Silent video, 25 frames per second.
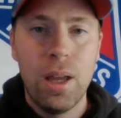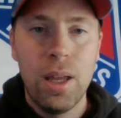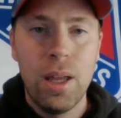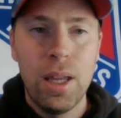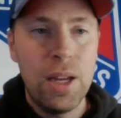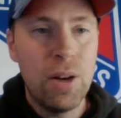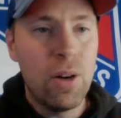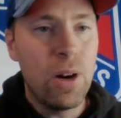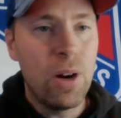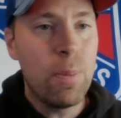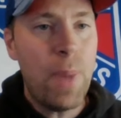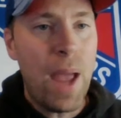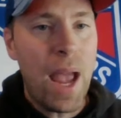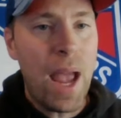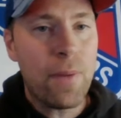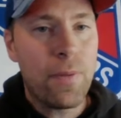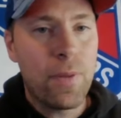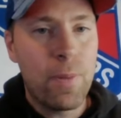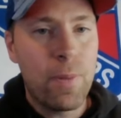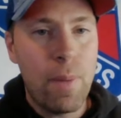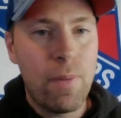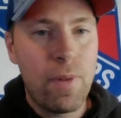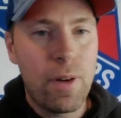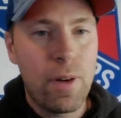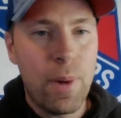hearing back
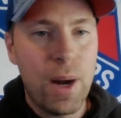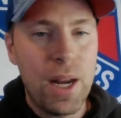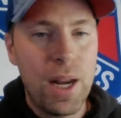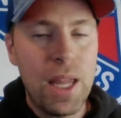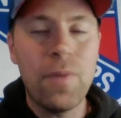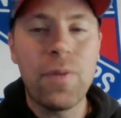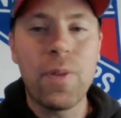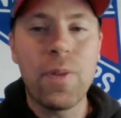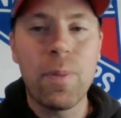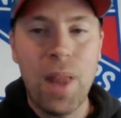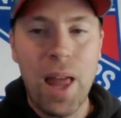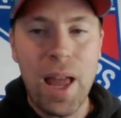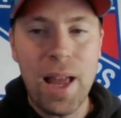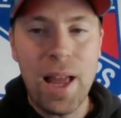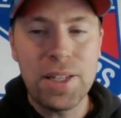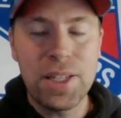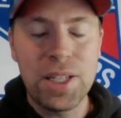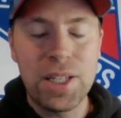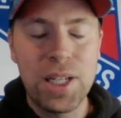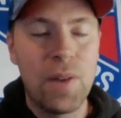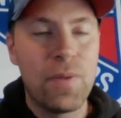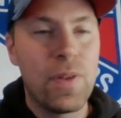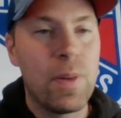from everybody from last year.